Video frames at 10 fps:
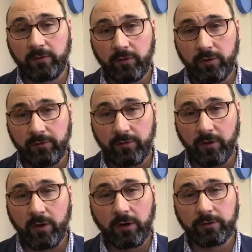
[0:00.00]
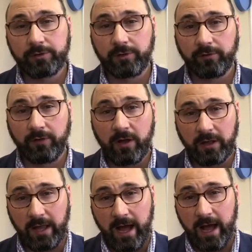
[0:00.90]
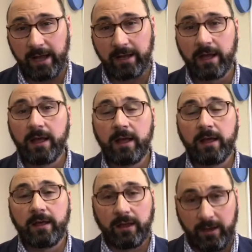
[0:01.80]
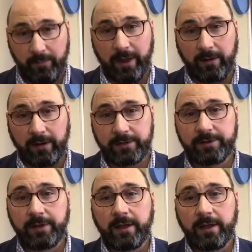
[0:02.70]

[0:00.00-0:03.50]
two different cultures collide in a marriage,